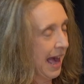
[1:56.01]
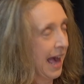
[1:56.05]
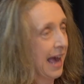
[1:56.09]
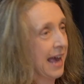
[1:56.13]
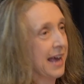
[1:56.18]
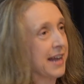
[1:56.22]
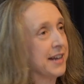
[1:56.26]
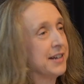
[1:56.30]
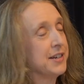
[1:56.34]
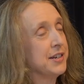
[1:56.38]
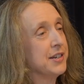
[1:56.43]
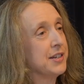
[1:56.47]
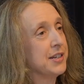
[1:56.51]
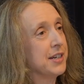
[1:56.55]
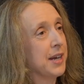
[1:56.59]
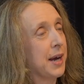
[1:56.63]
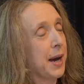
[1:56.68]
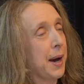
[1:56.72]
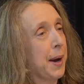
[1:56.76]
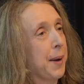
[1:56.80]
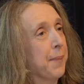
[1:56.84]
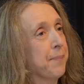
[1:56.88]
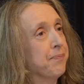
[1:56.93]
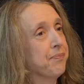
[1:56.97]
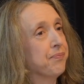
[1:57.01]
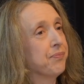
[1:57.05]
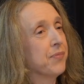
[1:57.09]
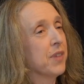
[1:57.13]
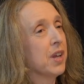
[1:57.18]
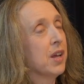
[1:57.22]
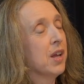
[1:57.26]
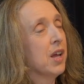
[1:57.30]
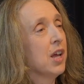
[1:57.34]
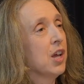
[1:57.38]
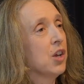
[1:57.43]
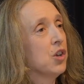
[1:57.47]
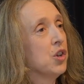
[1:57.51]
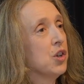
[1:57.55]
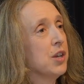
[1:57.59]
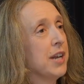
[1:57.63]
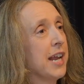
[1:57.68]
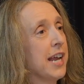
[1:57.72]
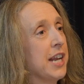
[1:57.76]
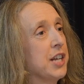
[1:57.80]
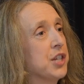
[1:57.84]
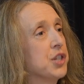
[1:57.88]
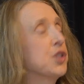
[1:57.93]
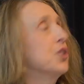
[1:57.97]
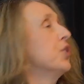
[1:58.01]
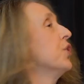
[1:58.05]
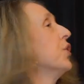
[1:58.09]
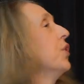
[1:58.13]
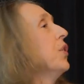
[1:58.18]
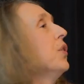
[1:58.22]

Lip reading: And you need to,